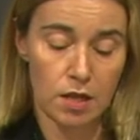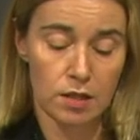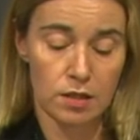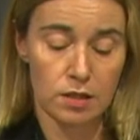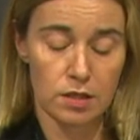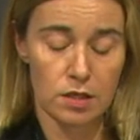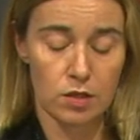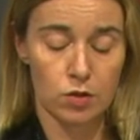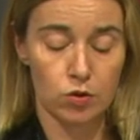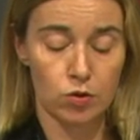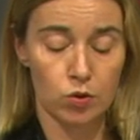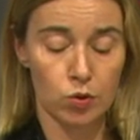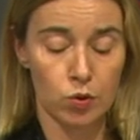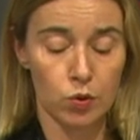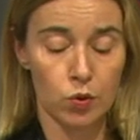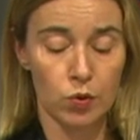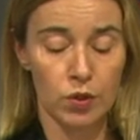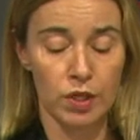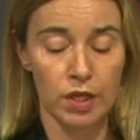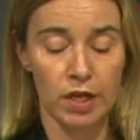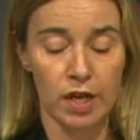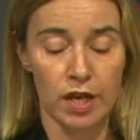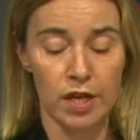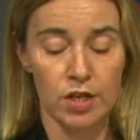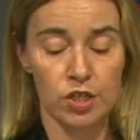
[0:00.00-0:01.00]
This is true
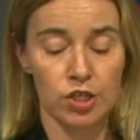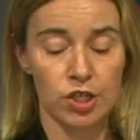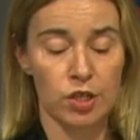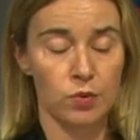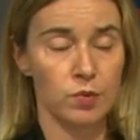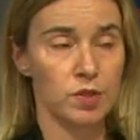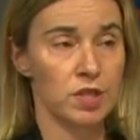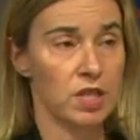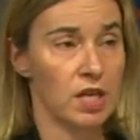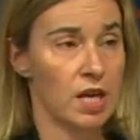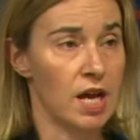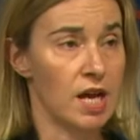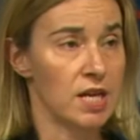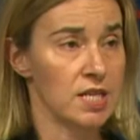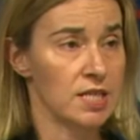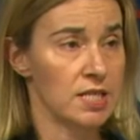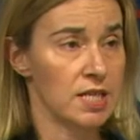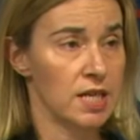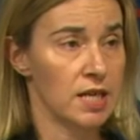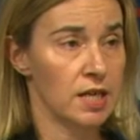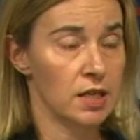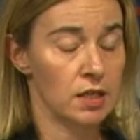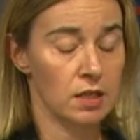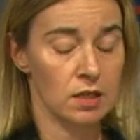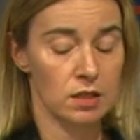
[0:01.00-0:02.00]
in Asia with the
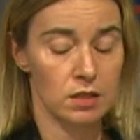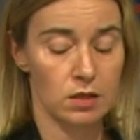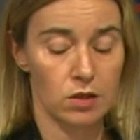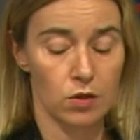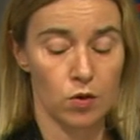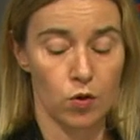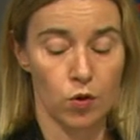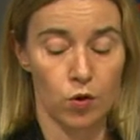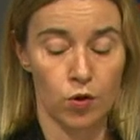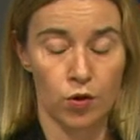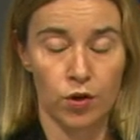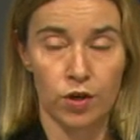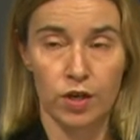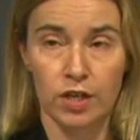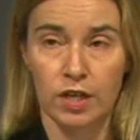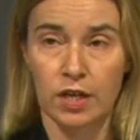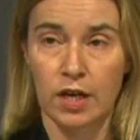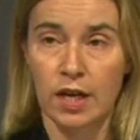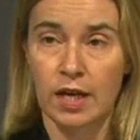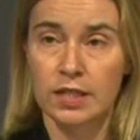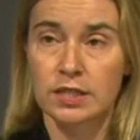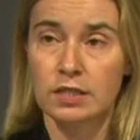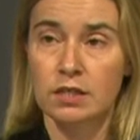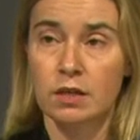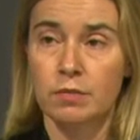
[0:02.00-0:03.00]
ASEAN, or in
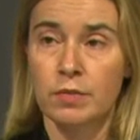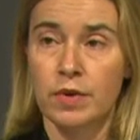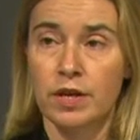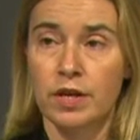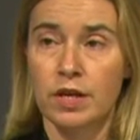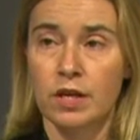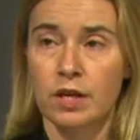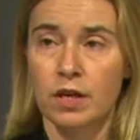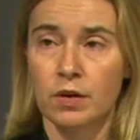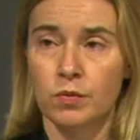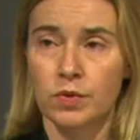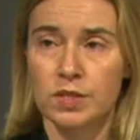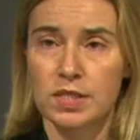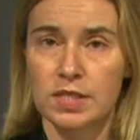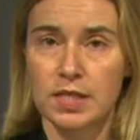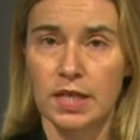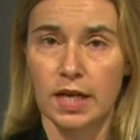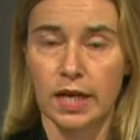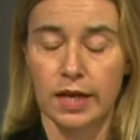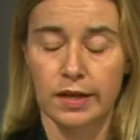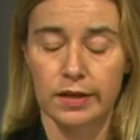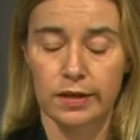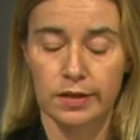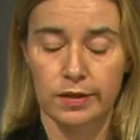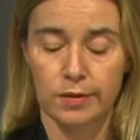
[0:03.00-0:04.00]
Latin America with
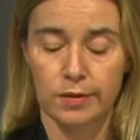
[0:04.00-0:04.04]
CELAC.